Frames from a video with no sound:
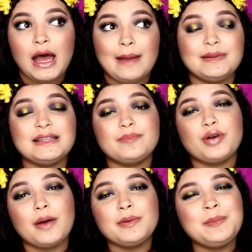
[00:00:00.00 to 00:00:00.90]
I mean, the,
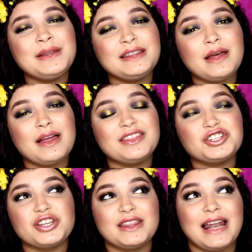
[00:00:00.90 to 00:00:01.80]
probably the,
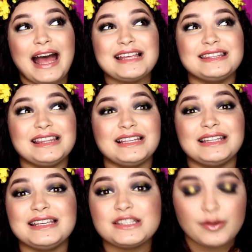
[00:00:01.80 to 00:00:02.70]
the shade that had the
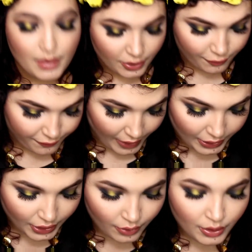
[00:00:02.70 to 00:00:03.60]
least amount of
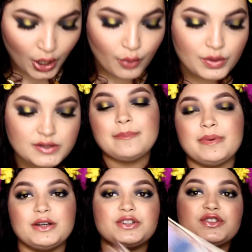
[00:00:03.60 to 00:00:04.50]
fallout was
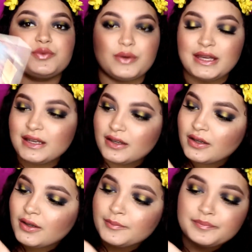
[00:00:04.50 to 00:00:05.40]
Bittersweet